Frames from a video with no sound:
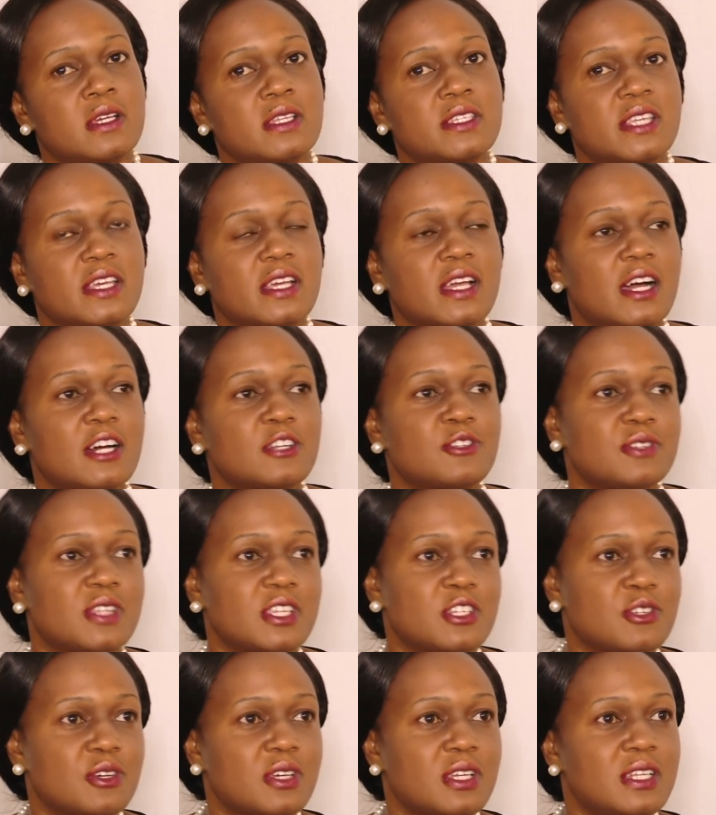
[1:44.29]
take her to
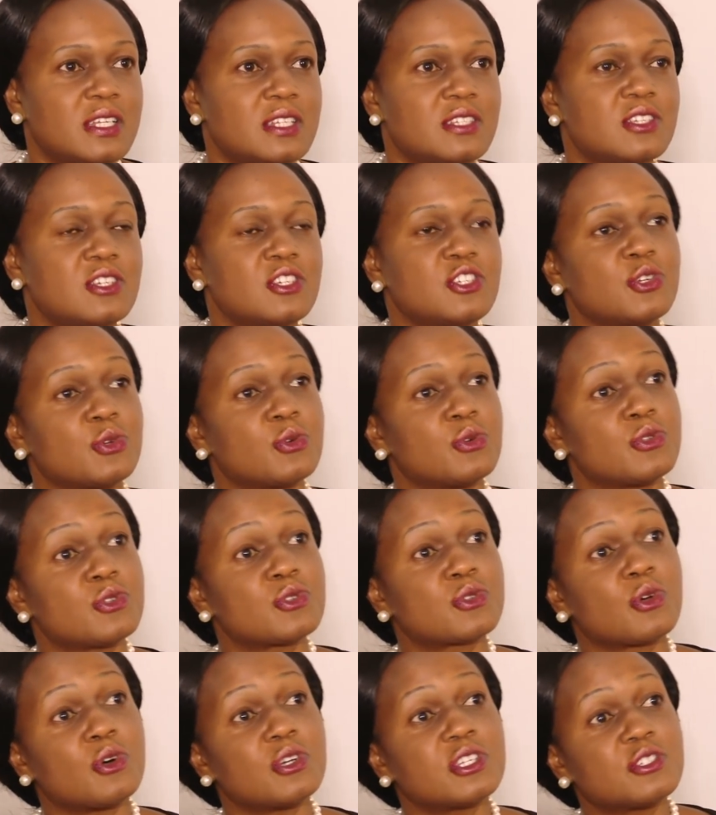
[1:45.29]
the toilet. She could
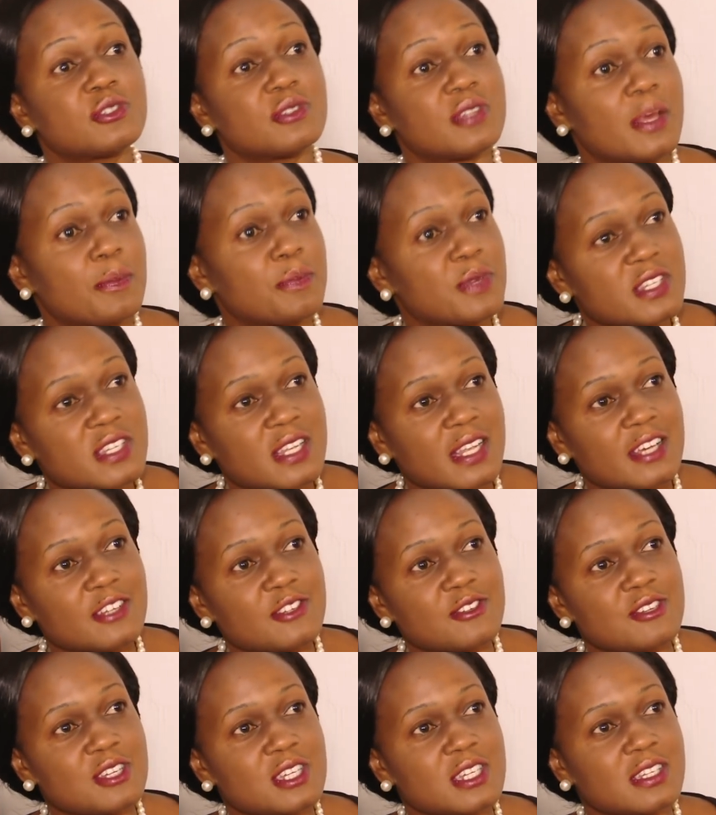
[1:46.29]
squat to the pit
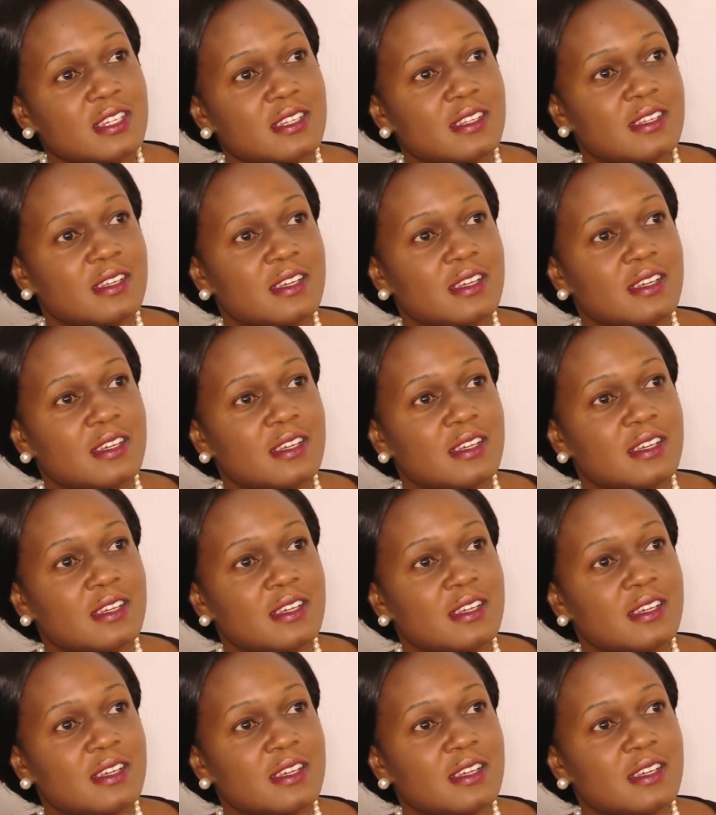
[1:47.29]
latrine,